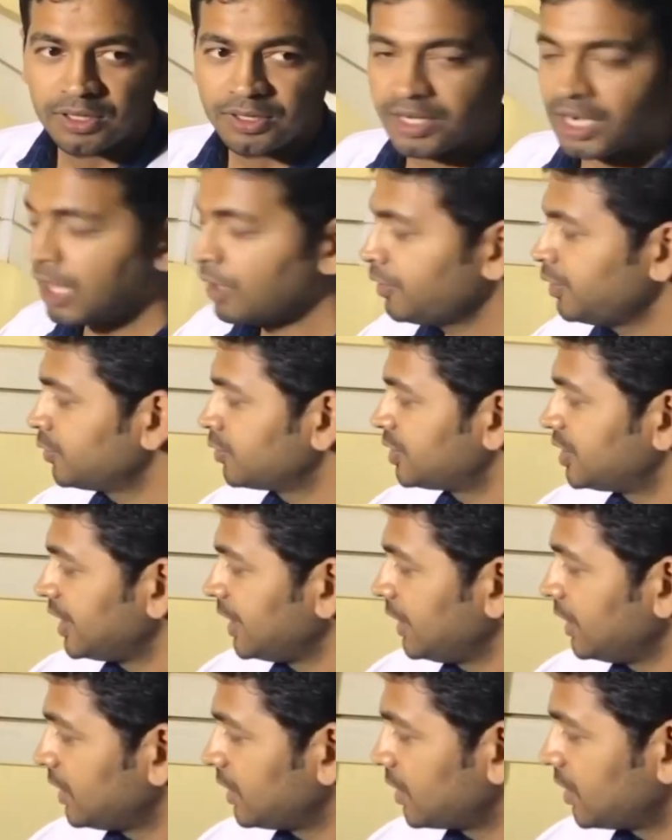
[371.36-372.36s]
Now you see
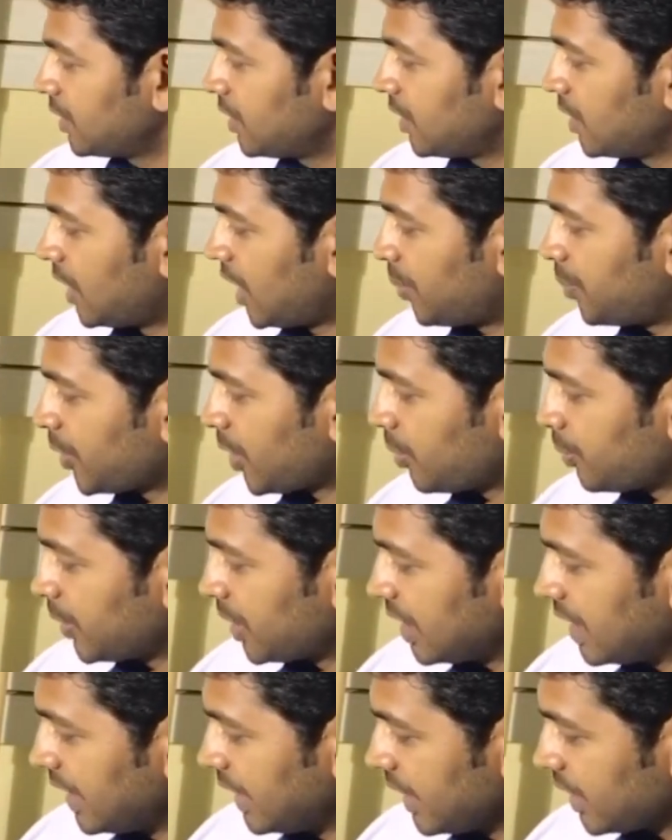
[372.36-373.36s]
a
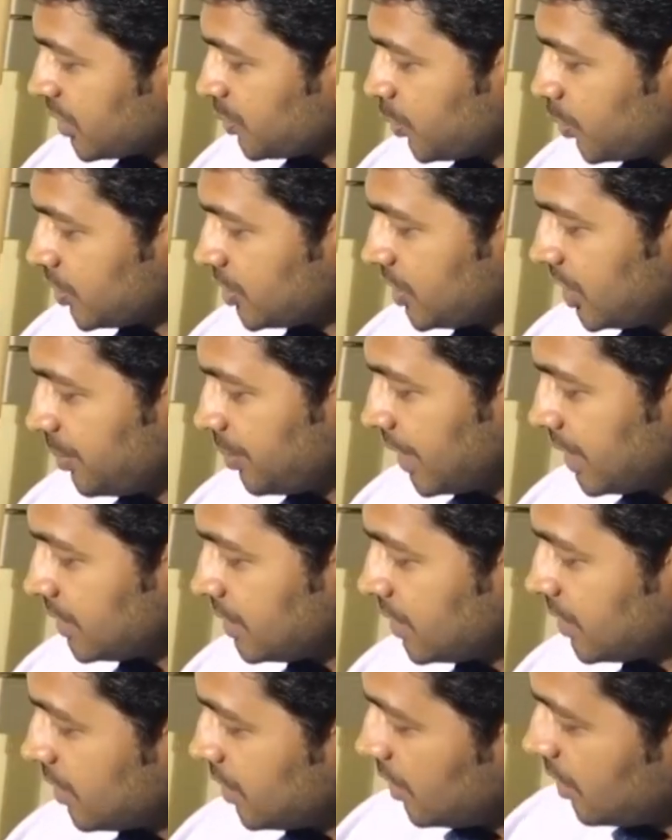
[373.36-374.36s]
properly exposed image
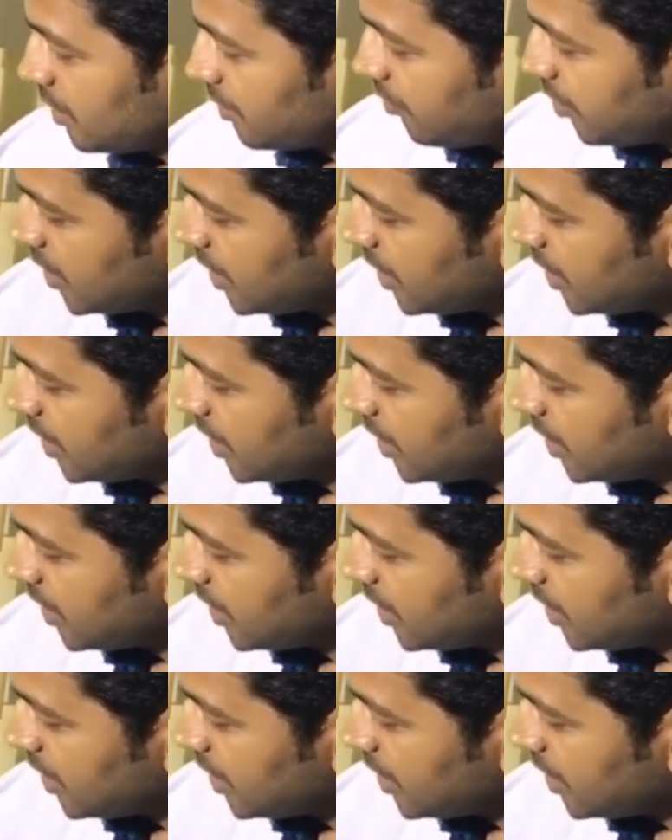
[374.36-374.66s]
with